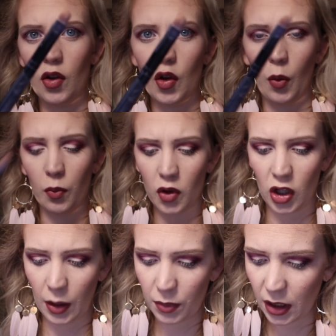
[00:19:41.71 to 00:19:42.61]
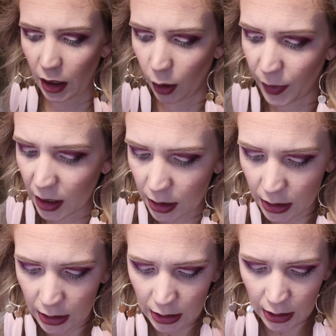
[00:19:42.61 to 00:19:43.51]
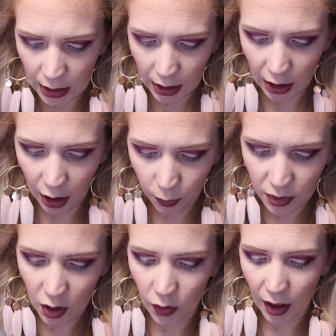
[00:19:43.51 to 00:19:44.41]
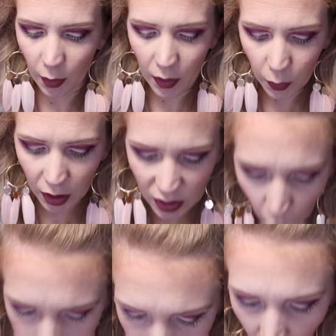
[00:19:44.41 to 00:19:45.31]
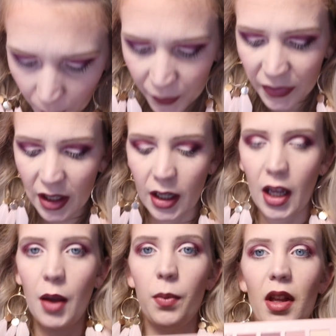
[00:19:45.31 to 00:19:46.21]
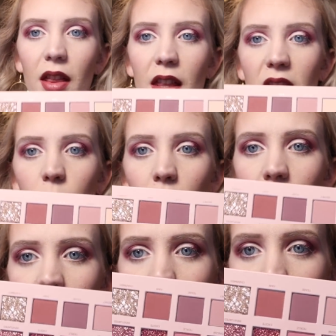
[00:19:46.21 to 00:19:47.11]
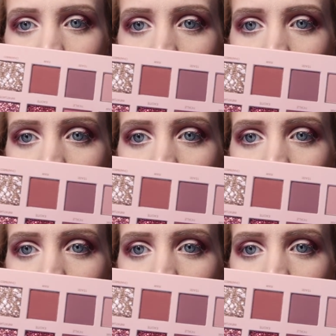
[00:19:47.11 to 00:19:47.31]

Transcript: dome shaped a little bit. So that one was this one here